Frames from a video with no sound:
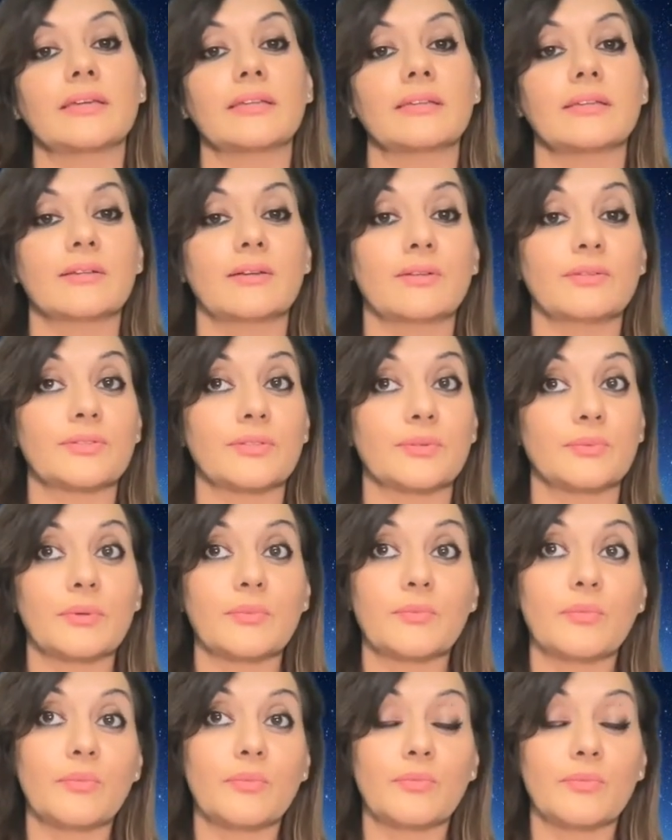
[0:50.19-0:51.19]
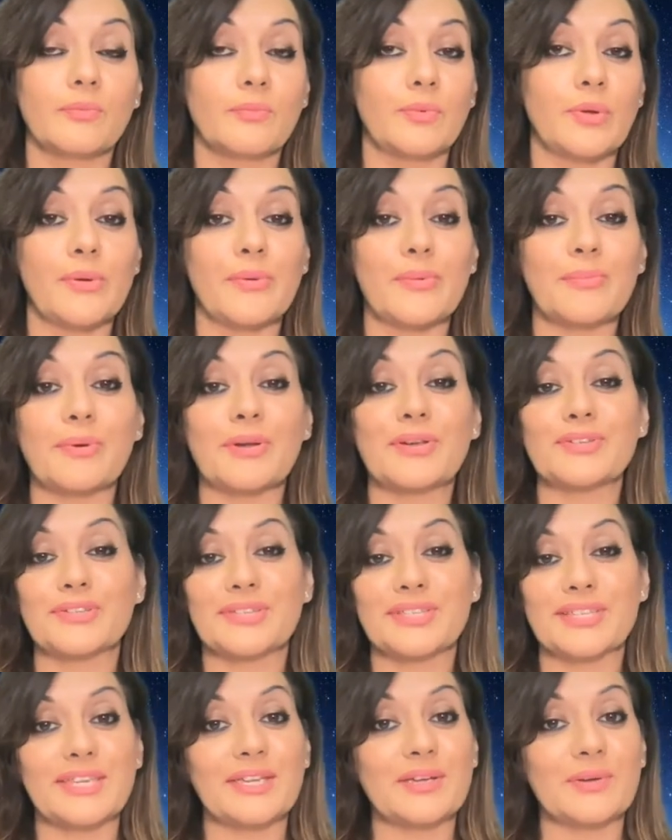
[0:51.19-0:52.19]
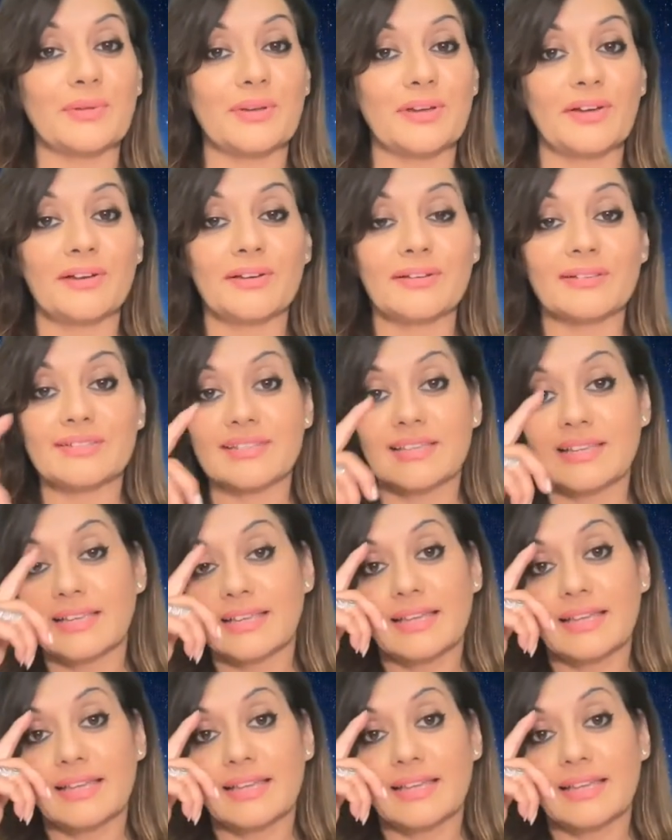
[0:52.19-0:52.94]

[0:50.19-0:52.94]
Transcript: and also we're approaching the equinox,